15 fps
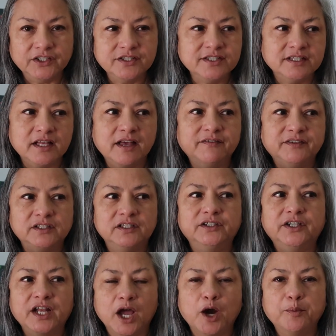You still have to
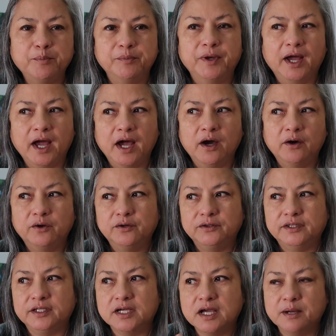learn how how
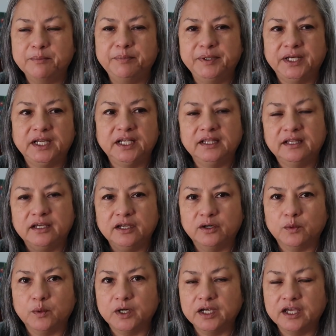the company that
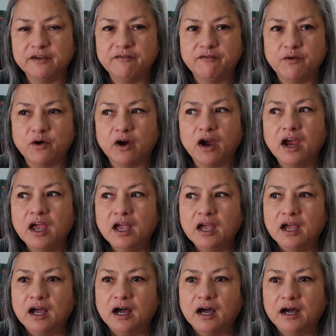you're working for
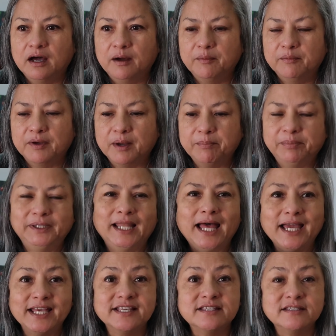um,
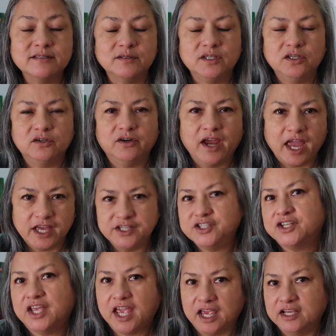applies your
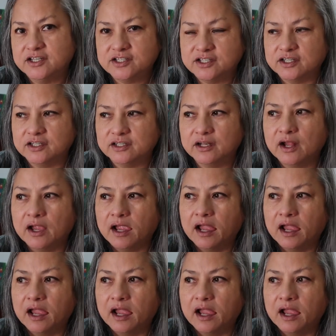education